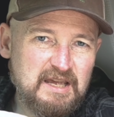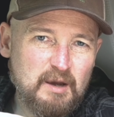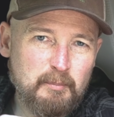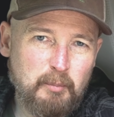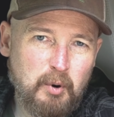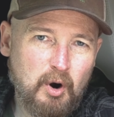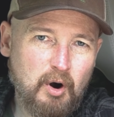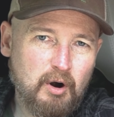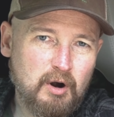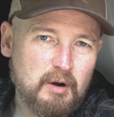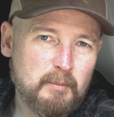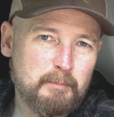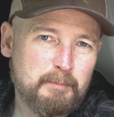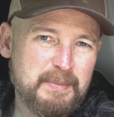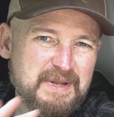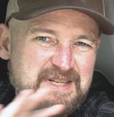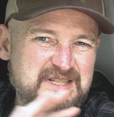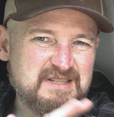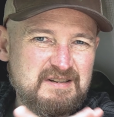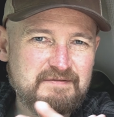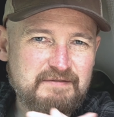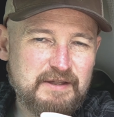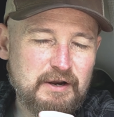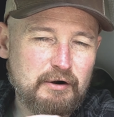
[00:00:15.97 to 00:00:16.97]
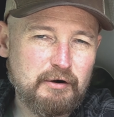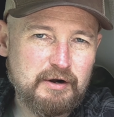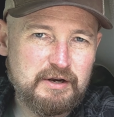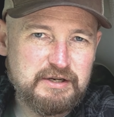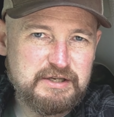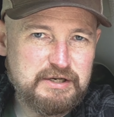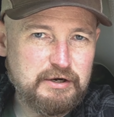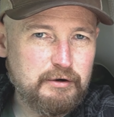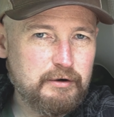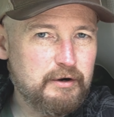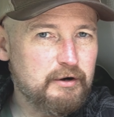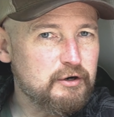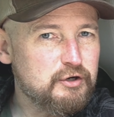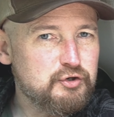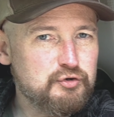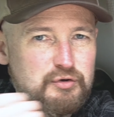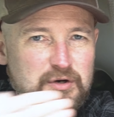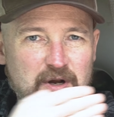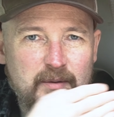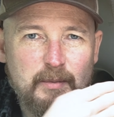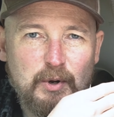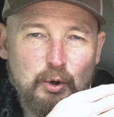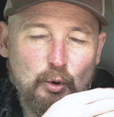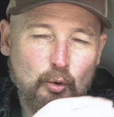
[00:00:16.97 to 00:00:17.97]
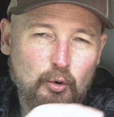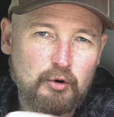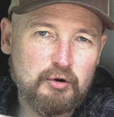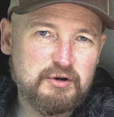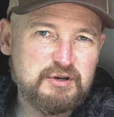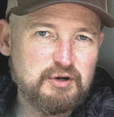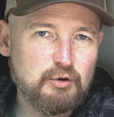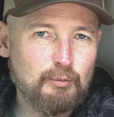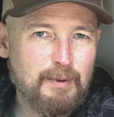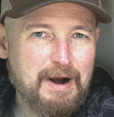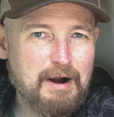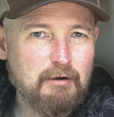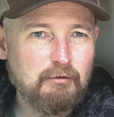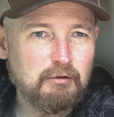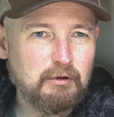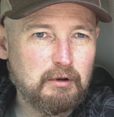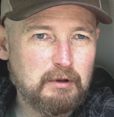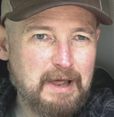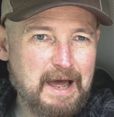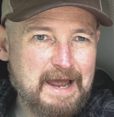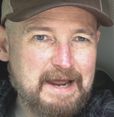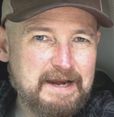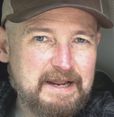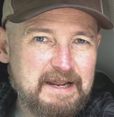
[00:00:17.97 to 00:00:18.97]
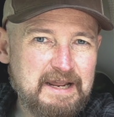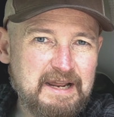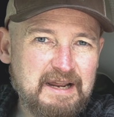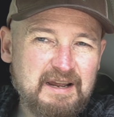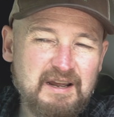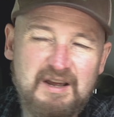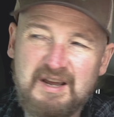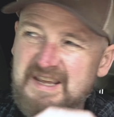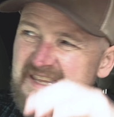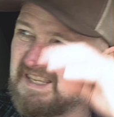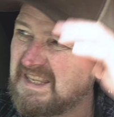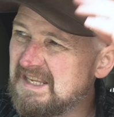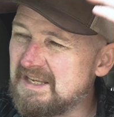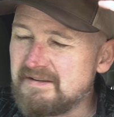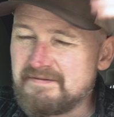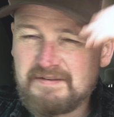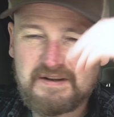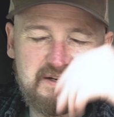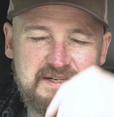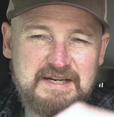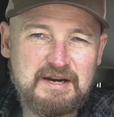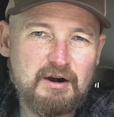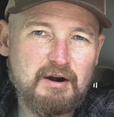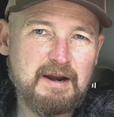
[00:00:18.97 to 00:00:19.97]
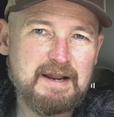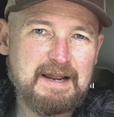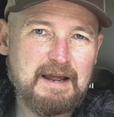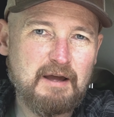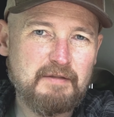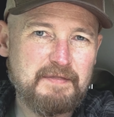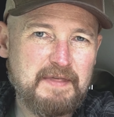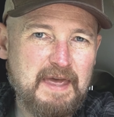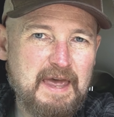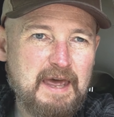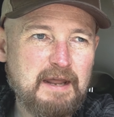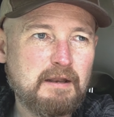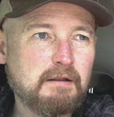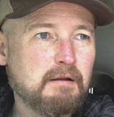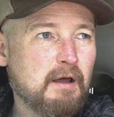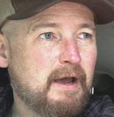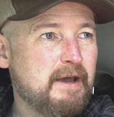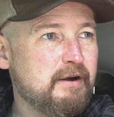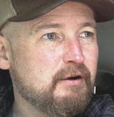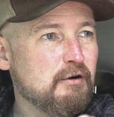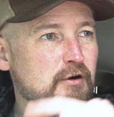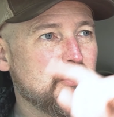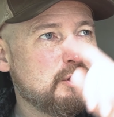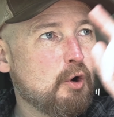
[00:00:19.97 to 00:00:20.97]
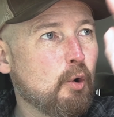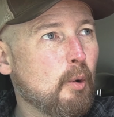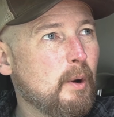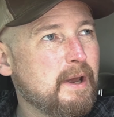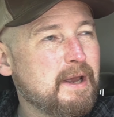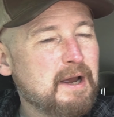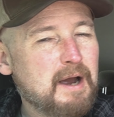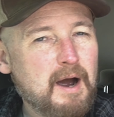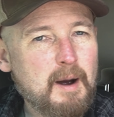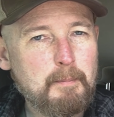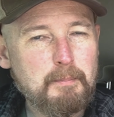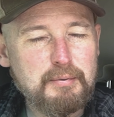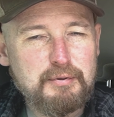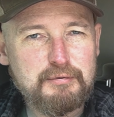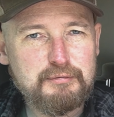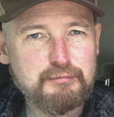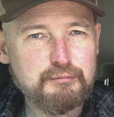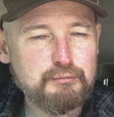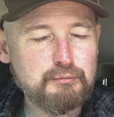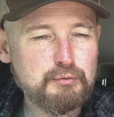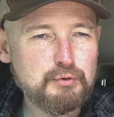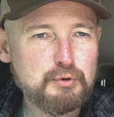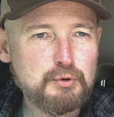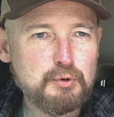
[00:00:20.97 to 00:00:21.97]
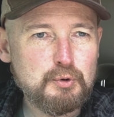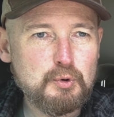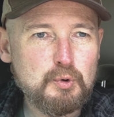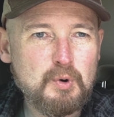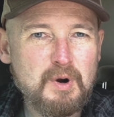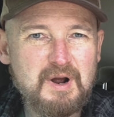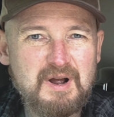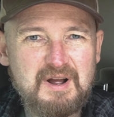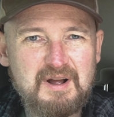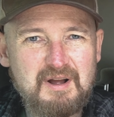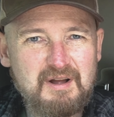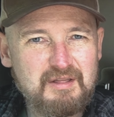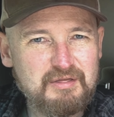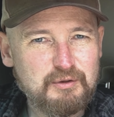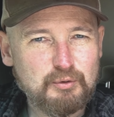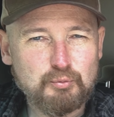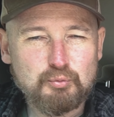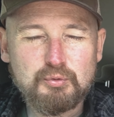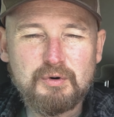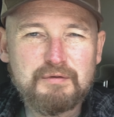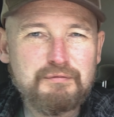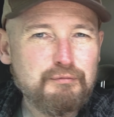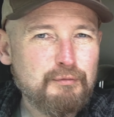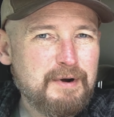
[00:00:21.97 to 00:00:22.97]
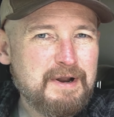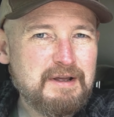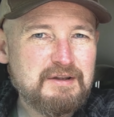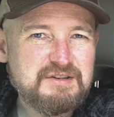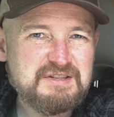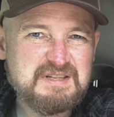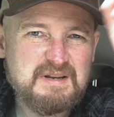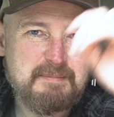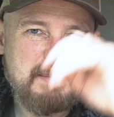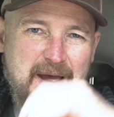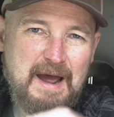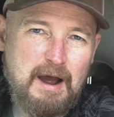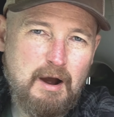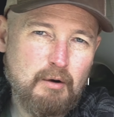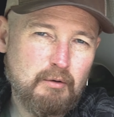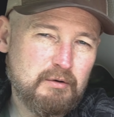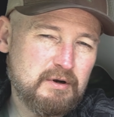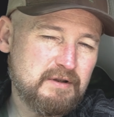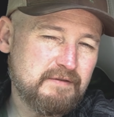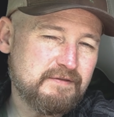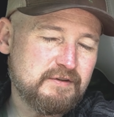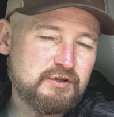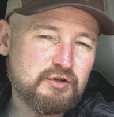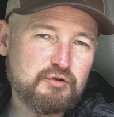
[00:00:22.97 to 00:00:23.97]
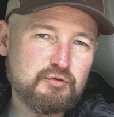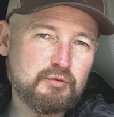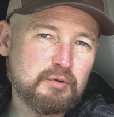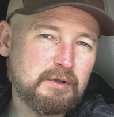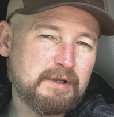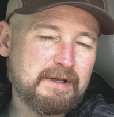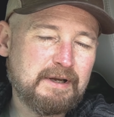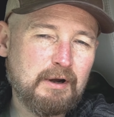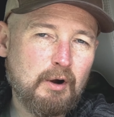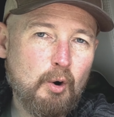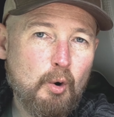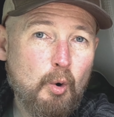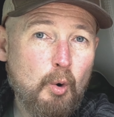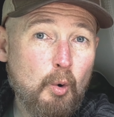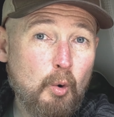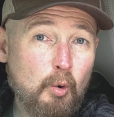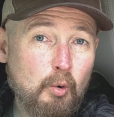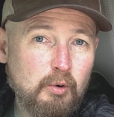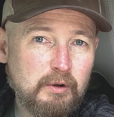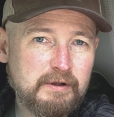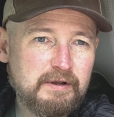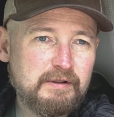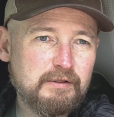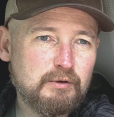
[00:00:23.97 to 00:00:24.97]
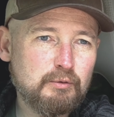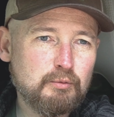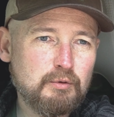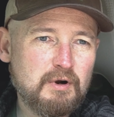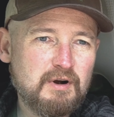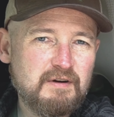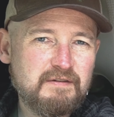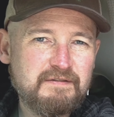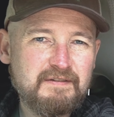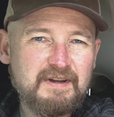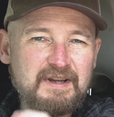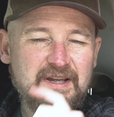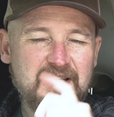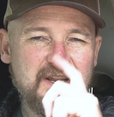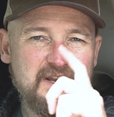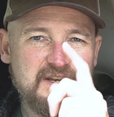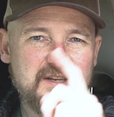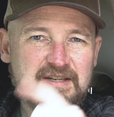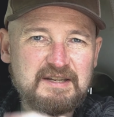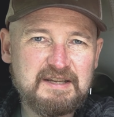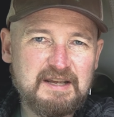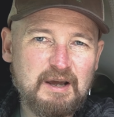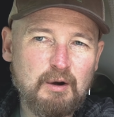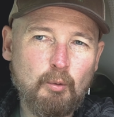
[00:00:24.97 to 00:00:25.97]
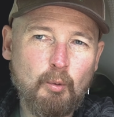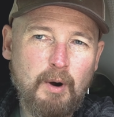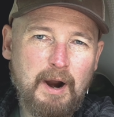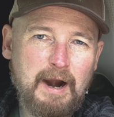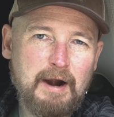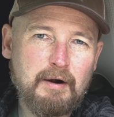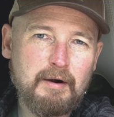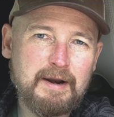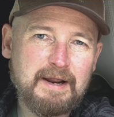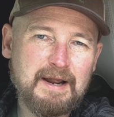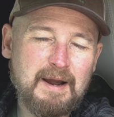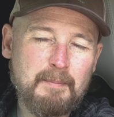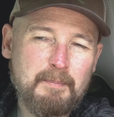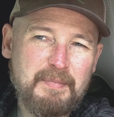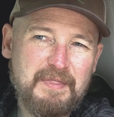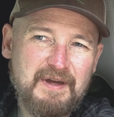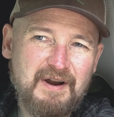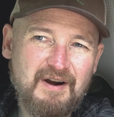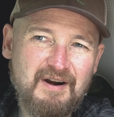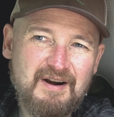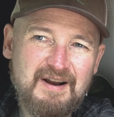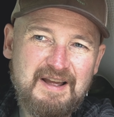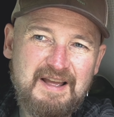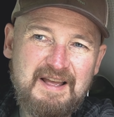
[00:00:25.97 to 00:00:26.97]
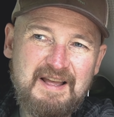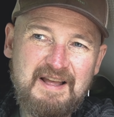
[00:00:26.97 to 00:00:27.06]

apart bits of their interior trim in order to route lighting, even tearing out the headliner, going up through the roof rail somehow, or even drilling a hole in the roof to get wiring up there.